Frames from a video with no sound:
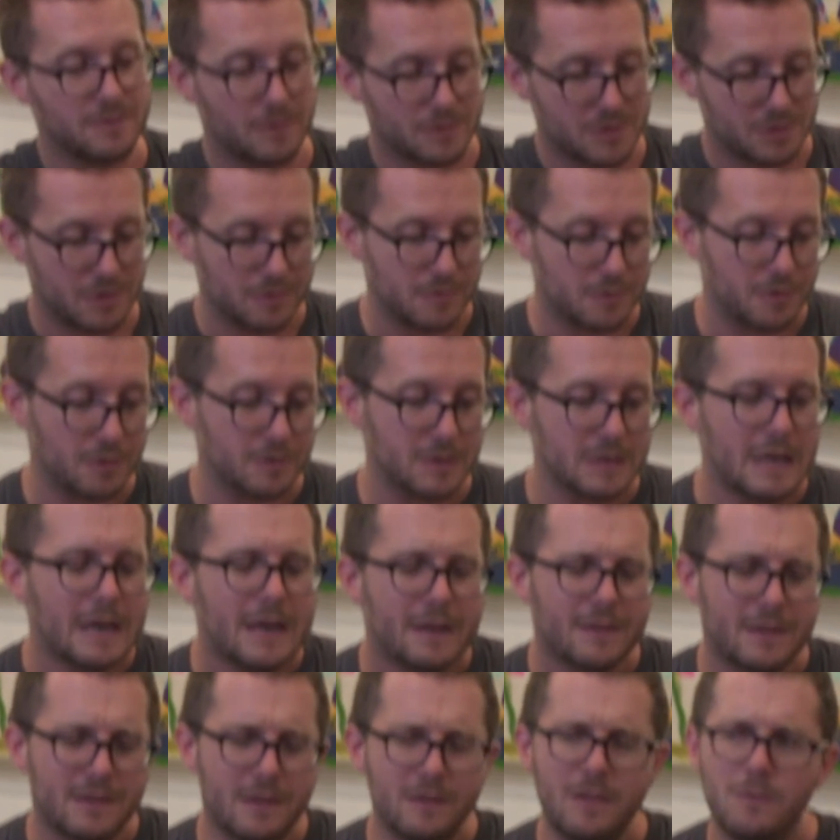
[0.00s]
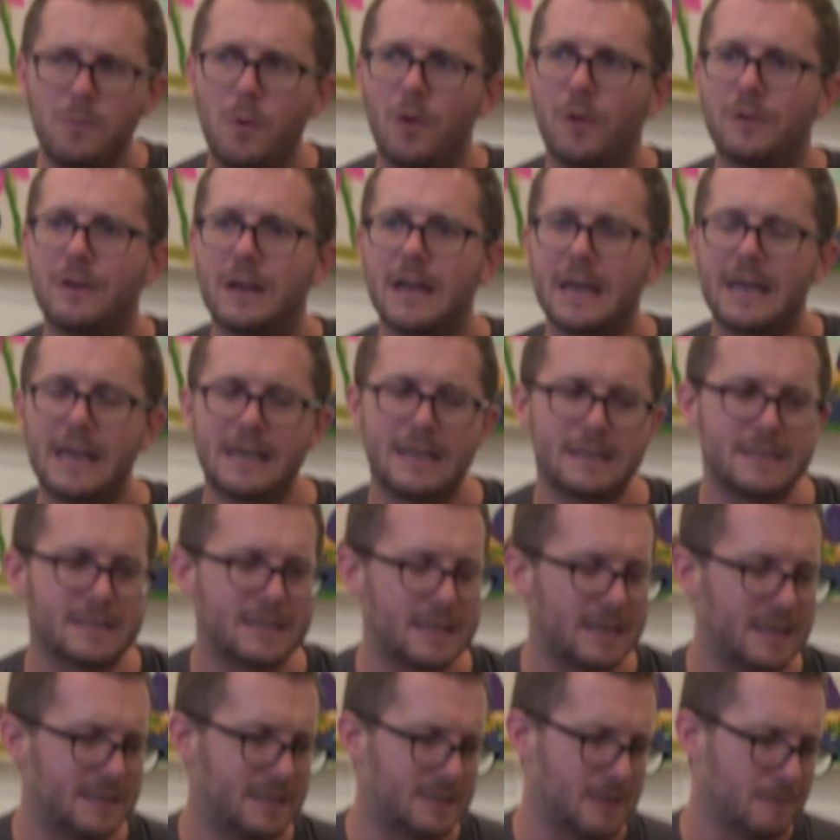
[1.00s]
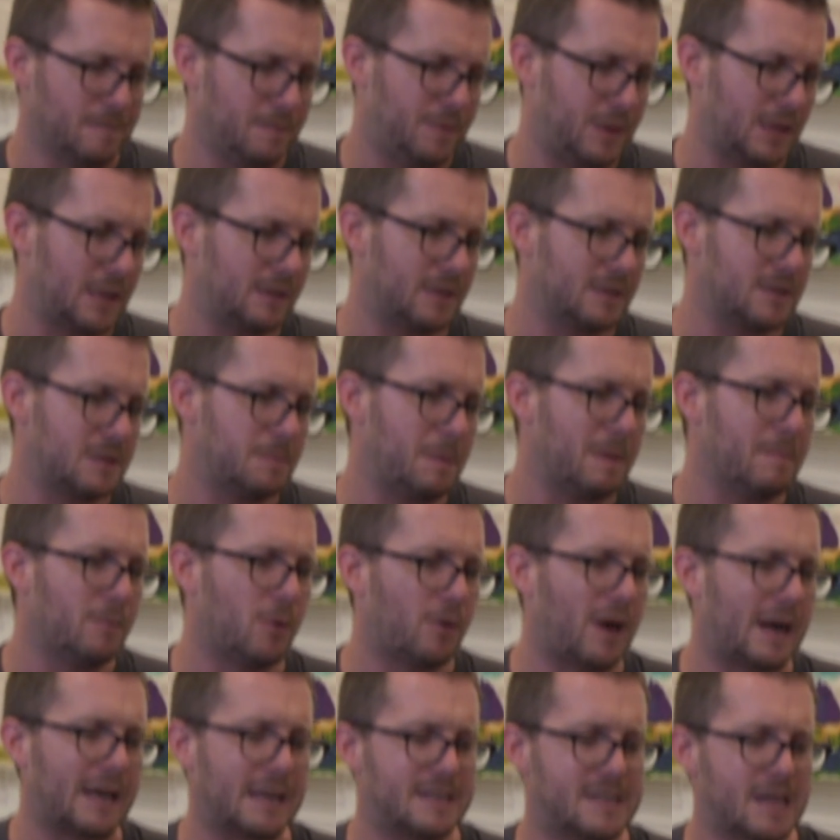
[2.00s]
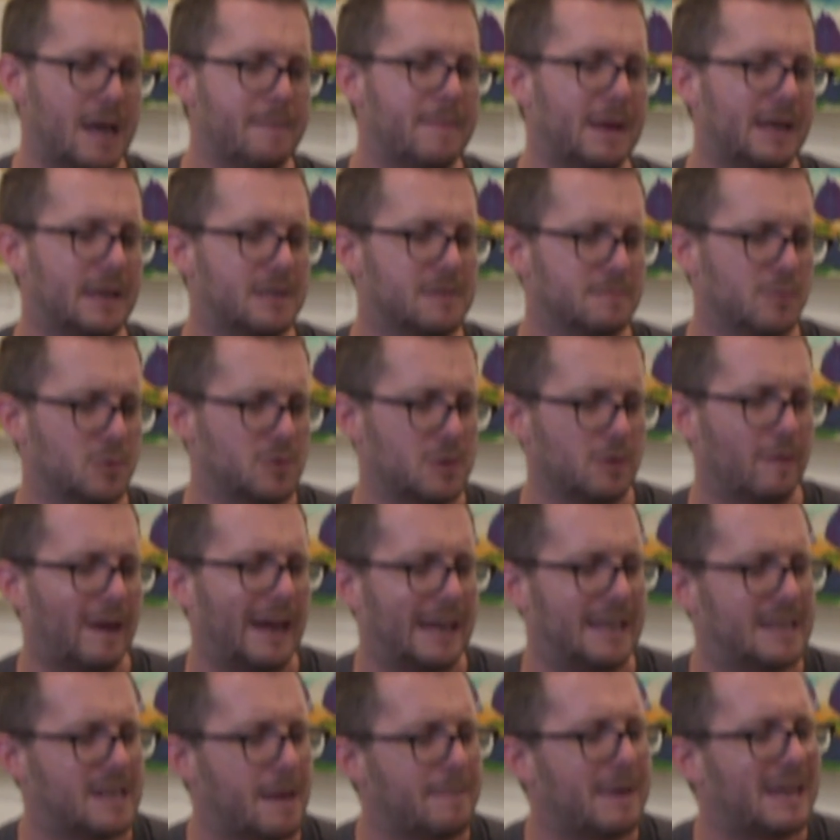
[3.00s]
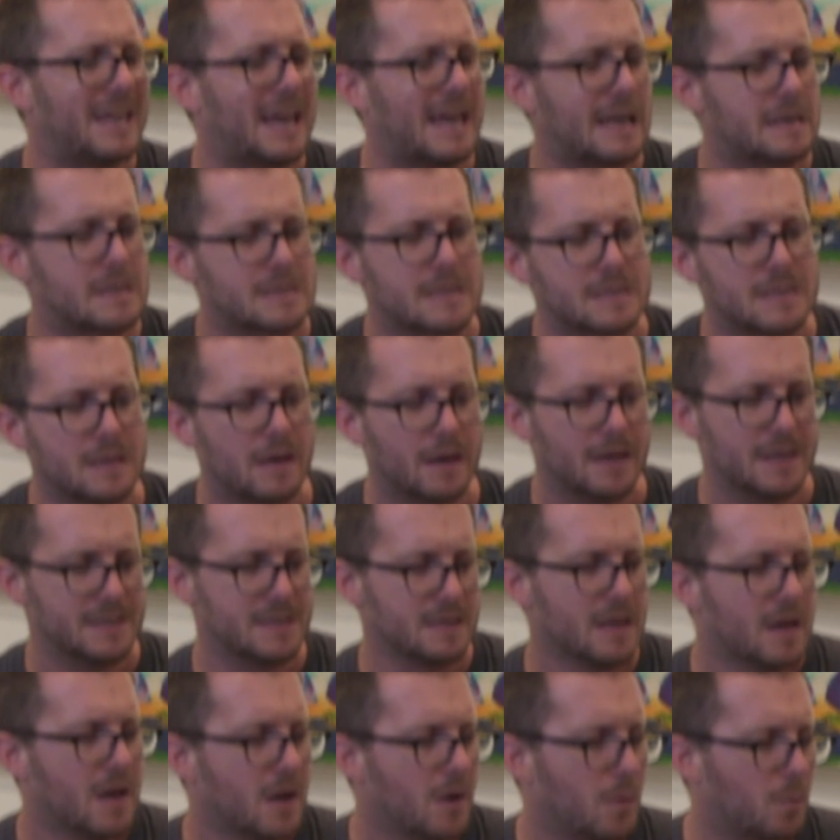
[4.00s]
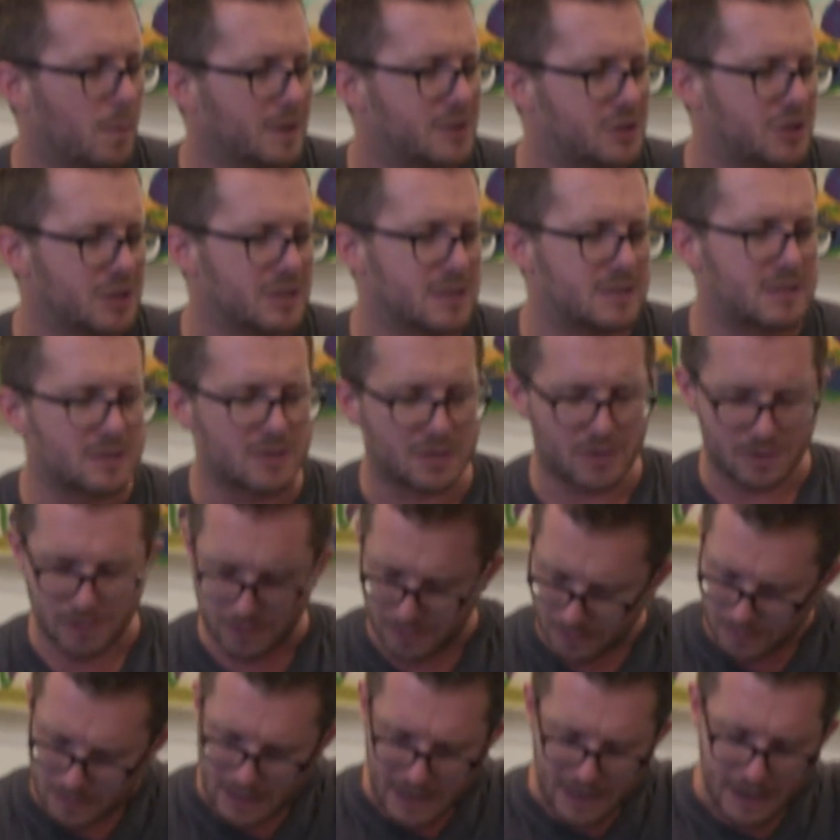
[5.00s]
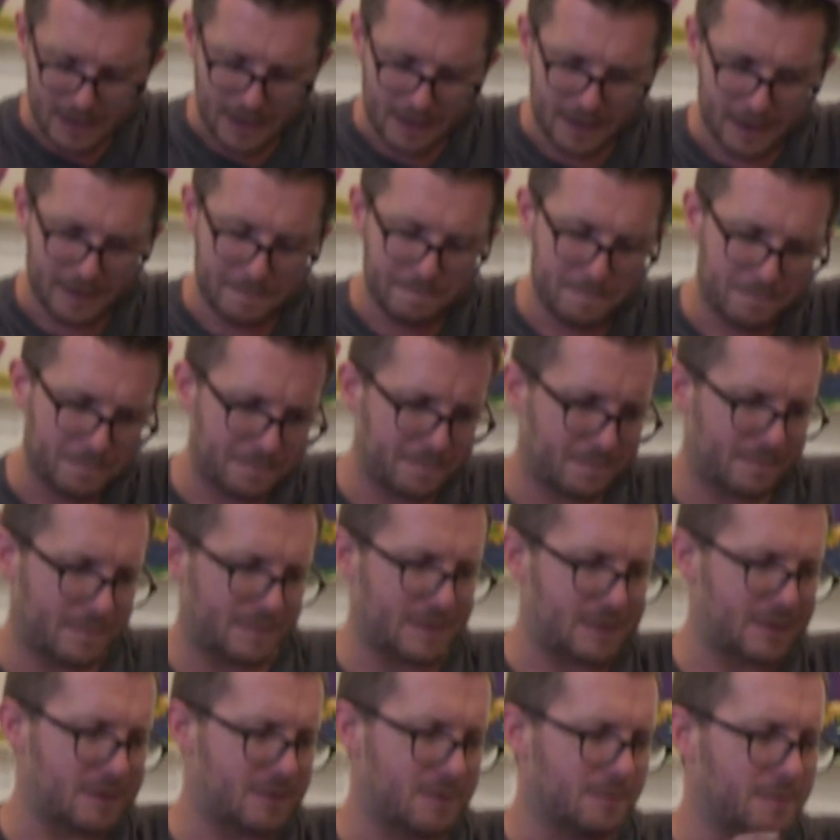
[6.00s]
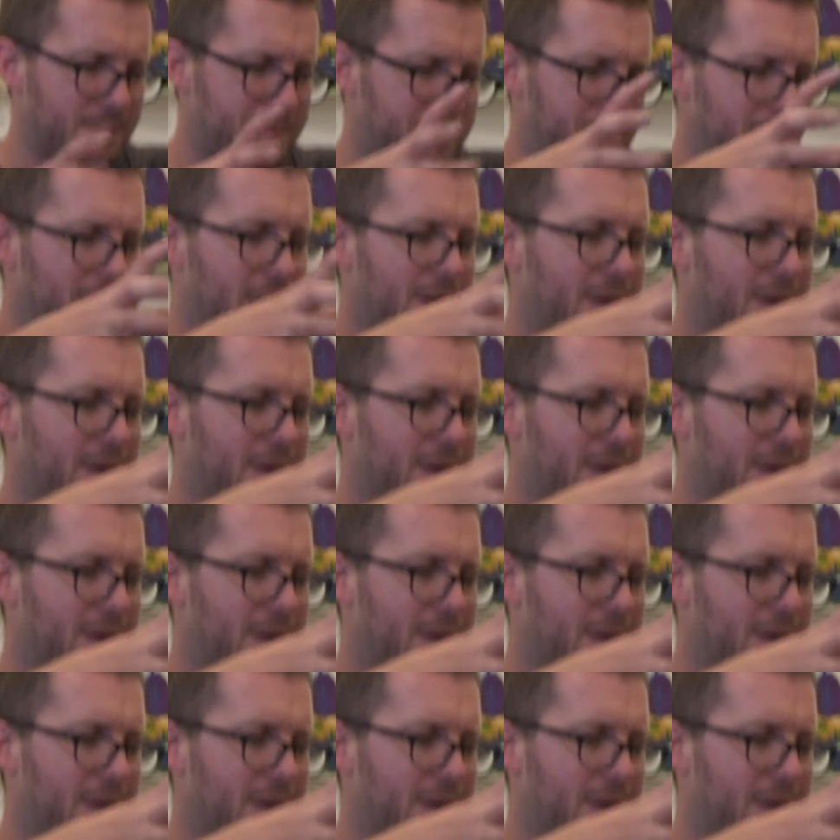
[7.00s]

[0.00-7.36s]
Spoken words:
not so good. The other one is something that's a bit more academic, it's also an academic exercise, which is to sort of